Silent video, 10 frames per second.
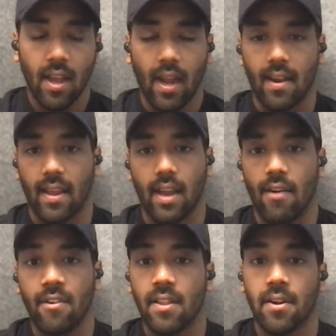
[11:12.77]
And like I
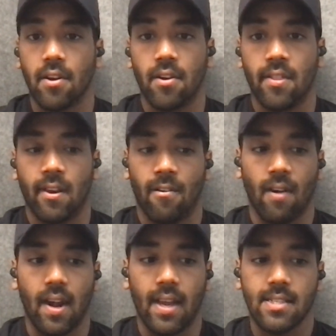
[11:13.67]
really don't know the
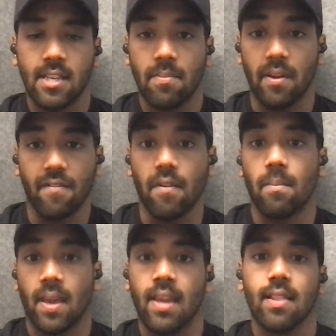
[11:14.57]
right answer, but for
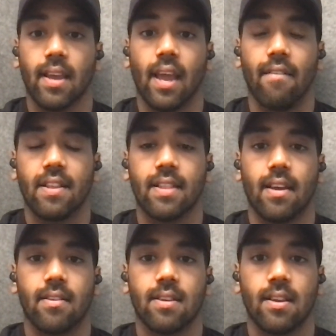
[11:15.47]
me, like having
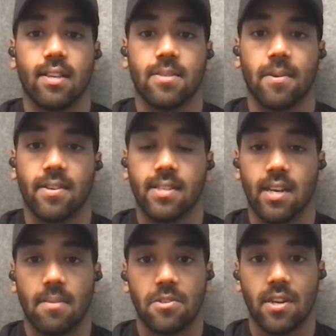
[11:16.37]
that experience at
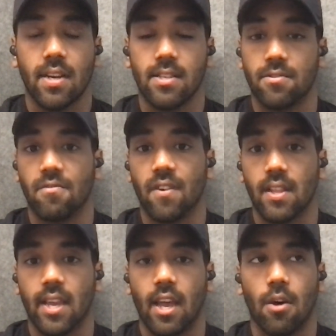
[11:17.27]
Upstreet has
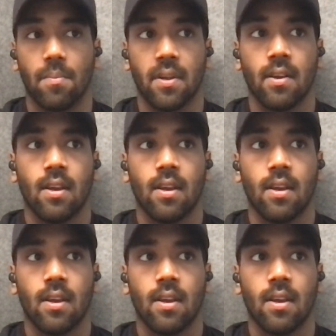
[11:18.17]
really helped.